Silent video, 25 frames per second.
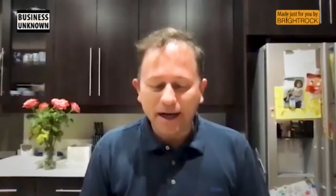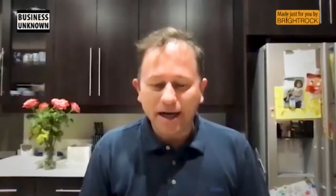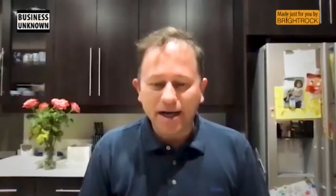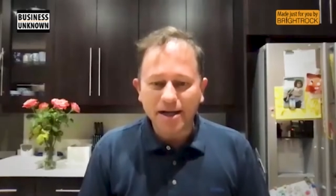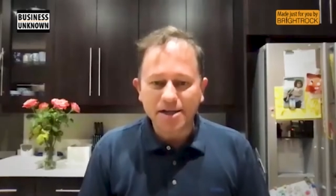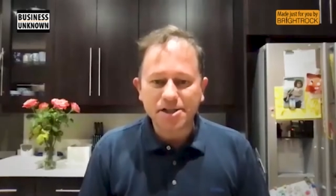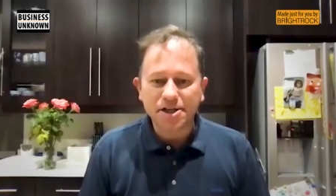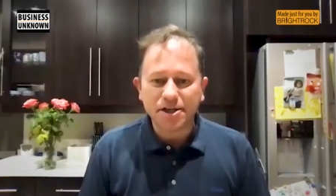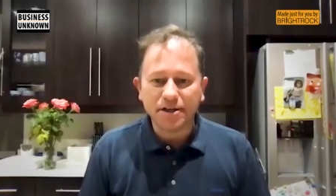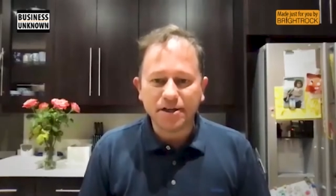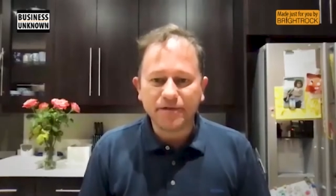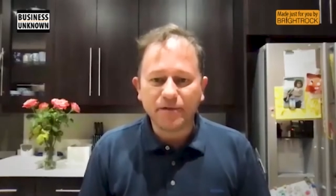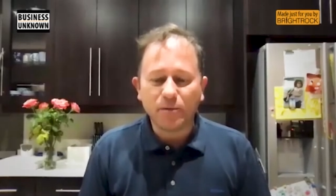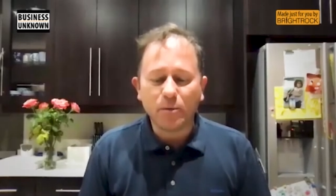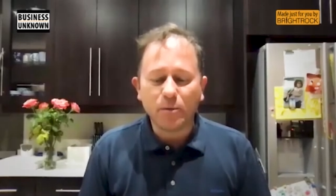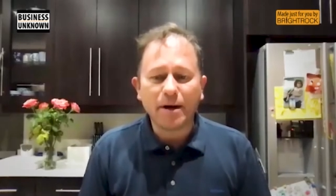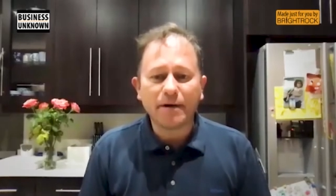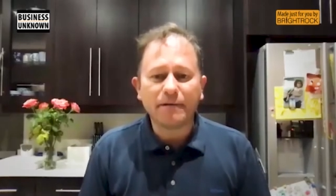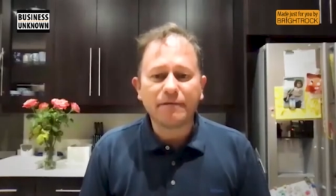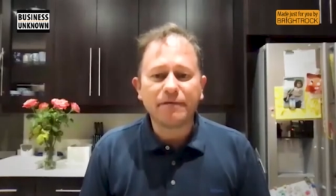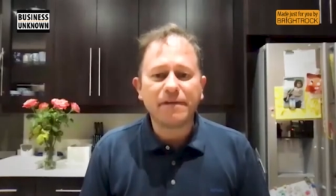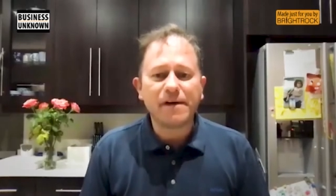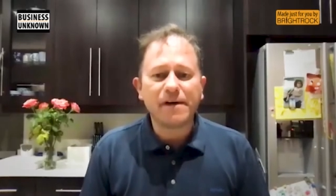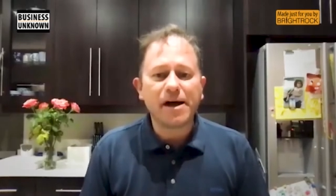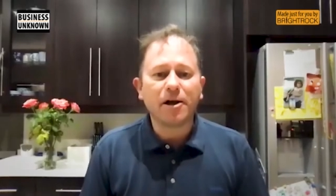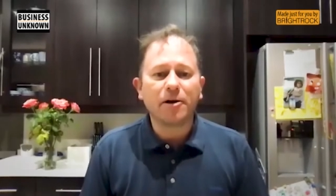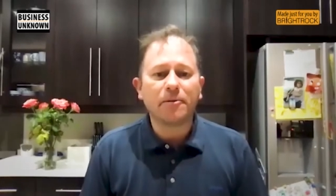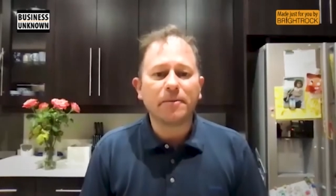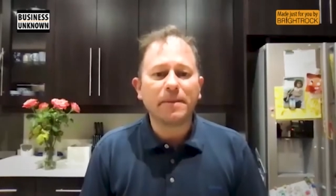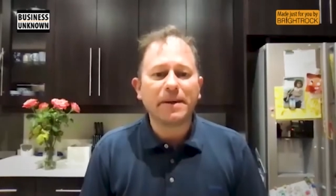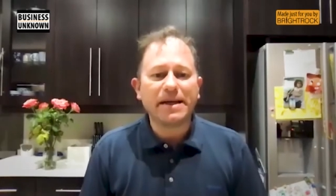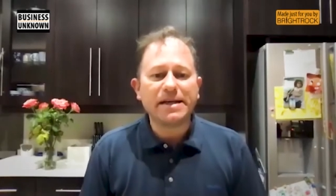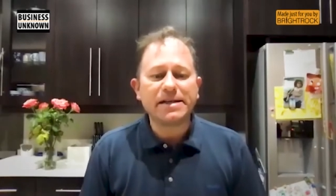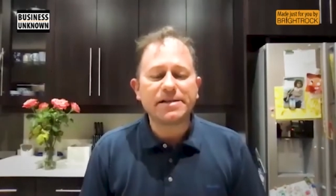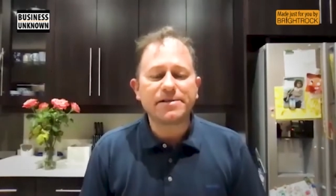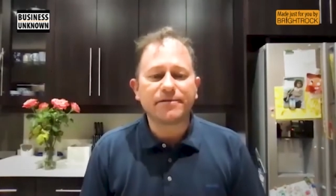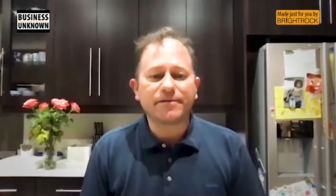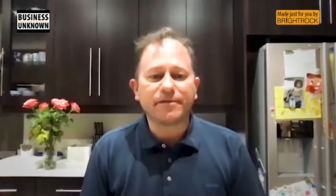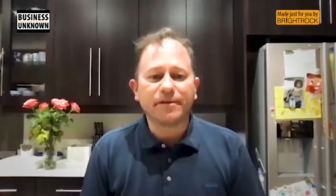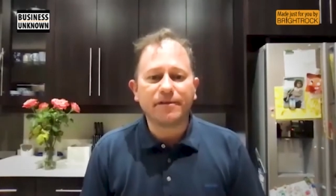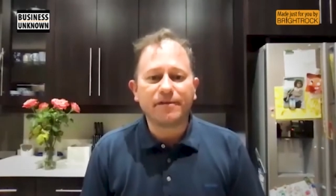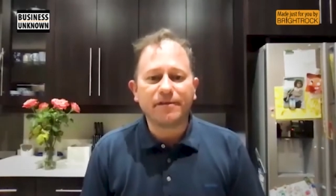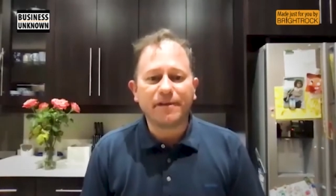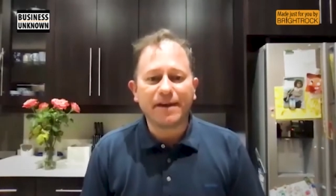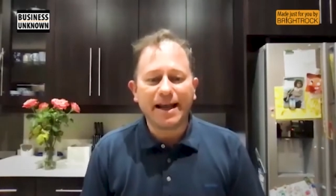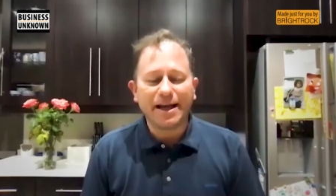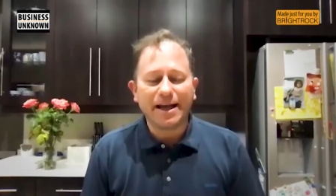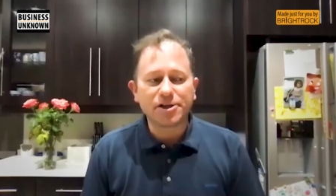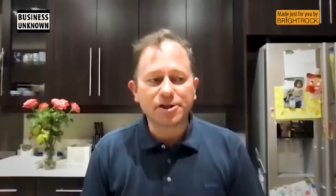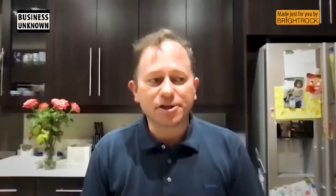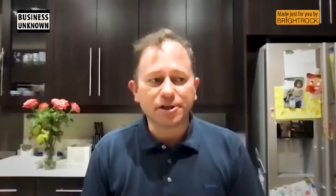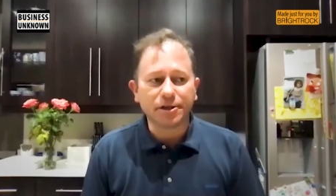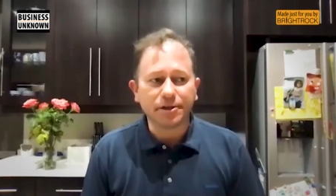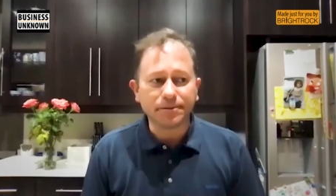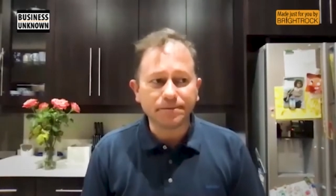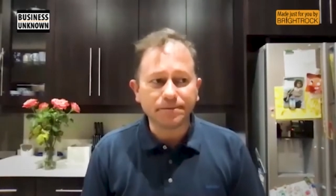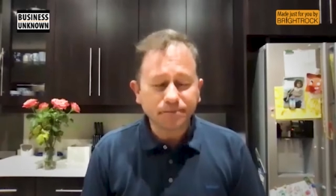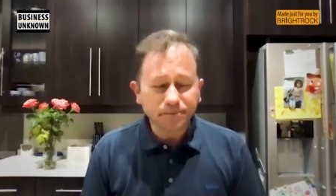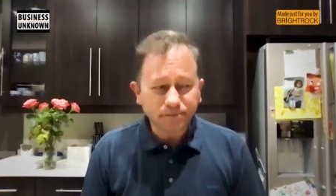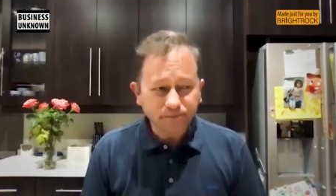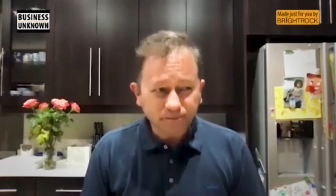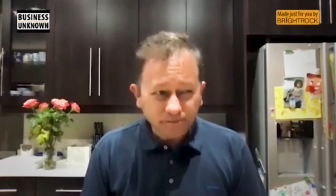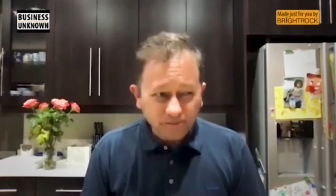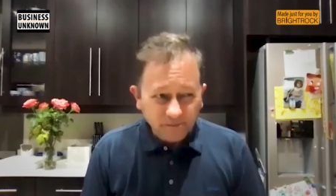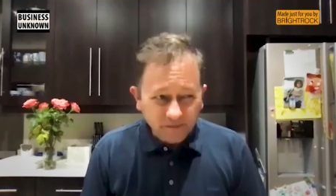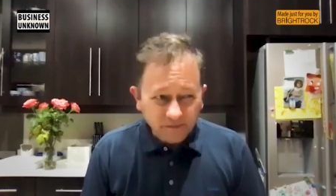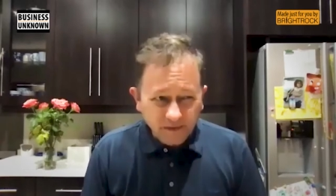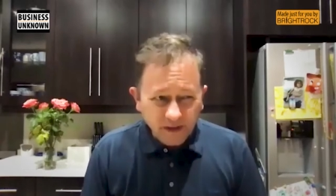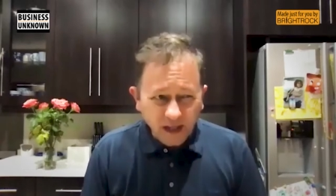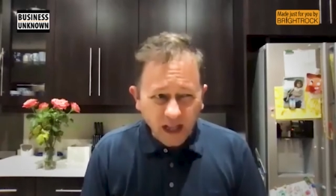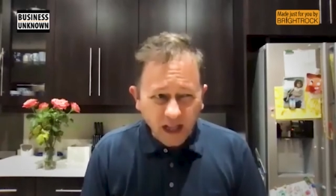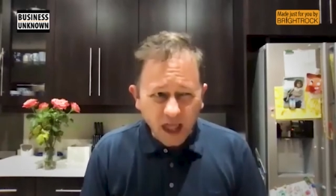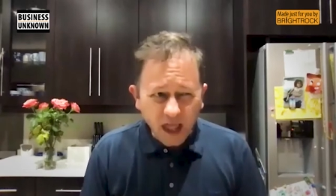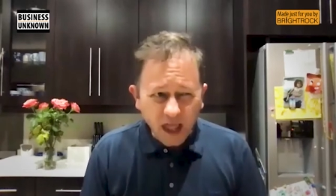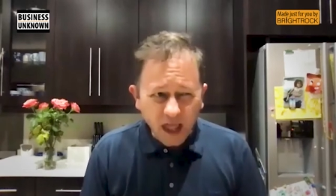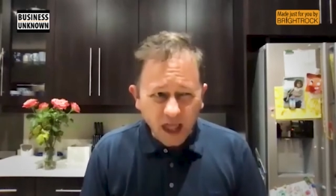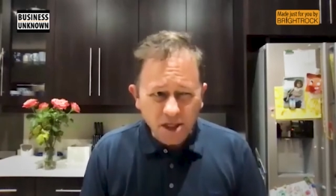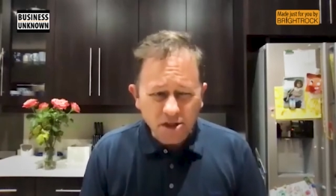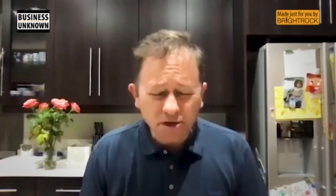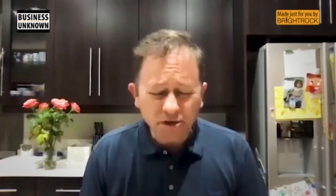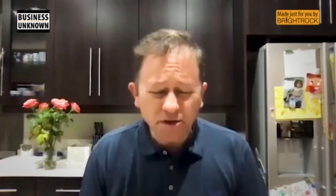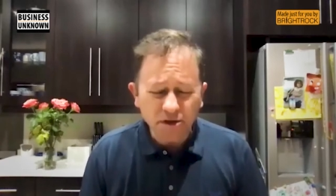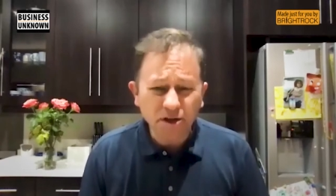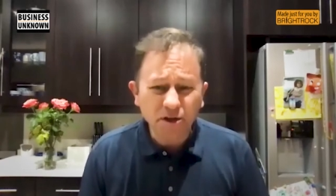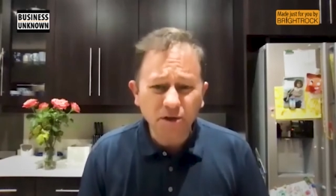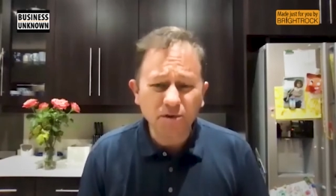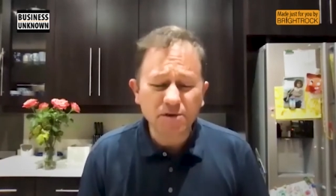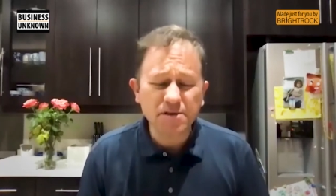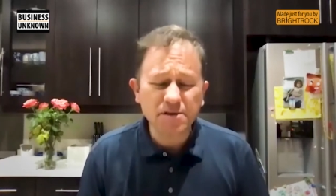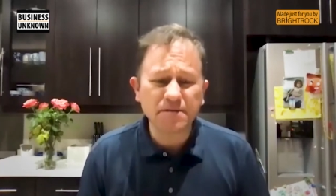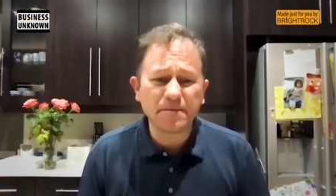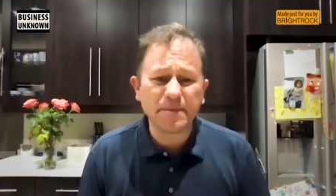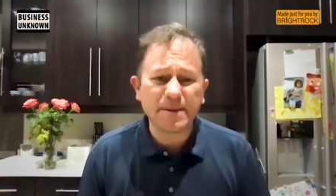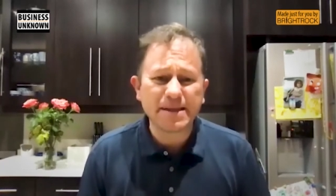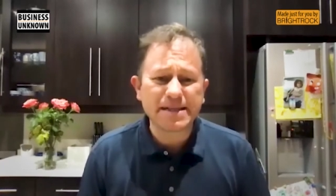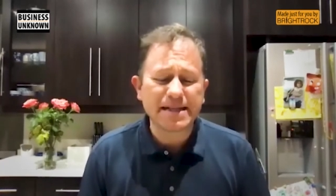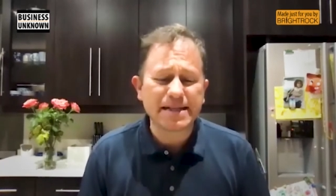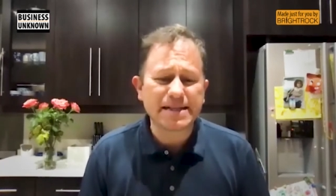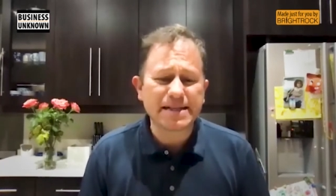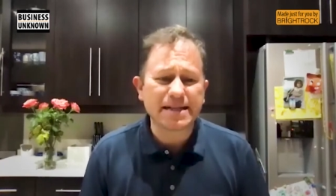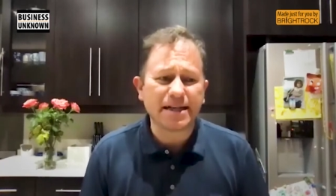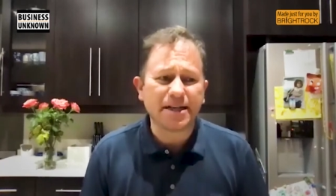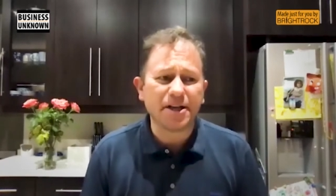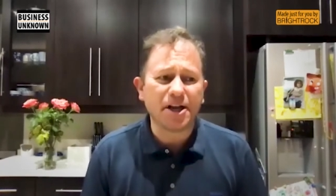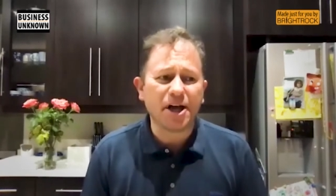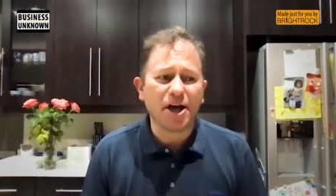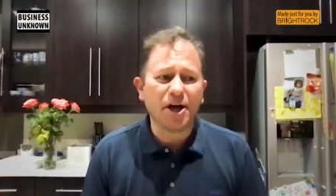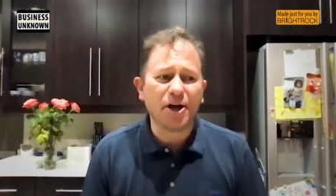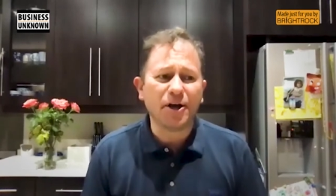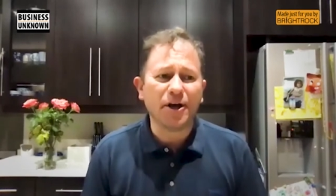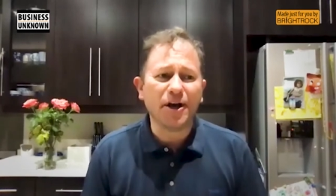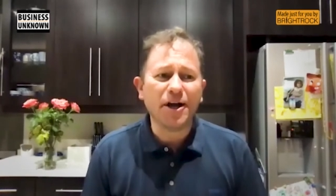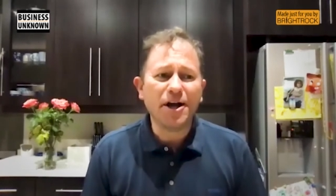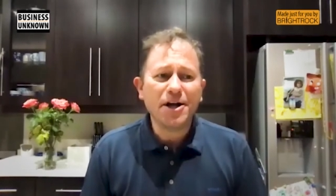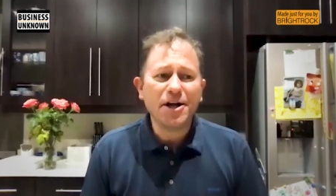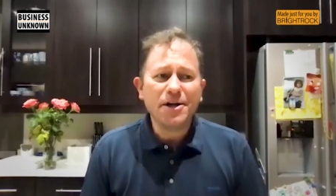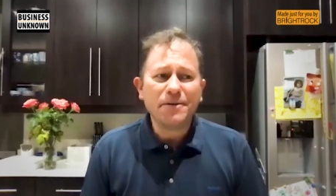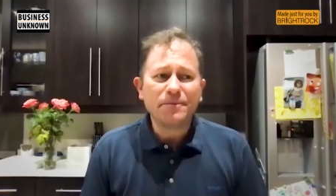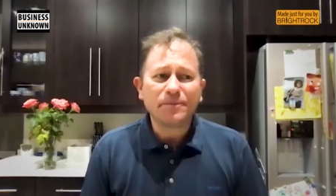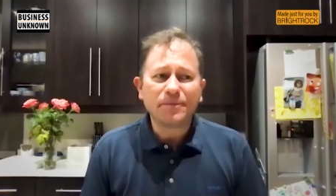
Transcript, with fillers: ask you for one final piece of reflection through the course of Business Unknown,